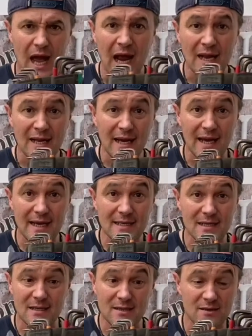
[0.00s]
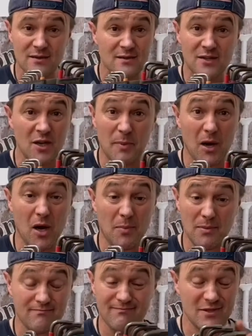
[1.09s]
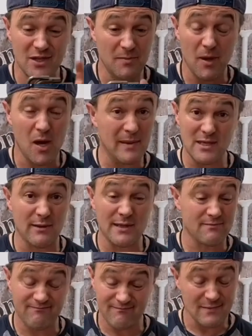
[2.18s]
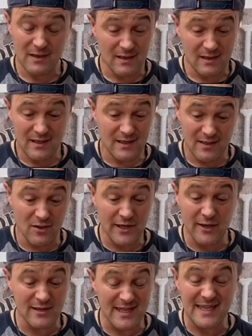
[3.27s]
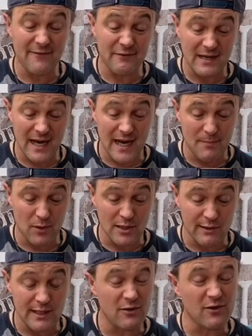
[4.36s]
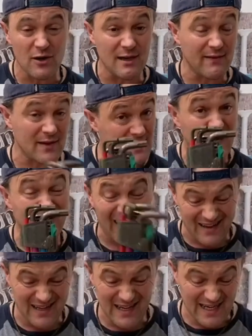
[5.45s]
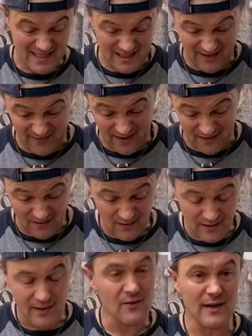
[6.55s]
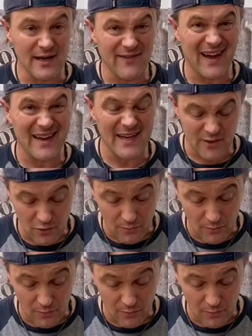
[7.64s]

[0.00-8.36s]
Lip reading: Allen keys. Superb, superb. It's always, don't use these every day, but it's always, you've got to have a set of Allen keys in your van. Not in your van, in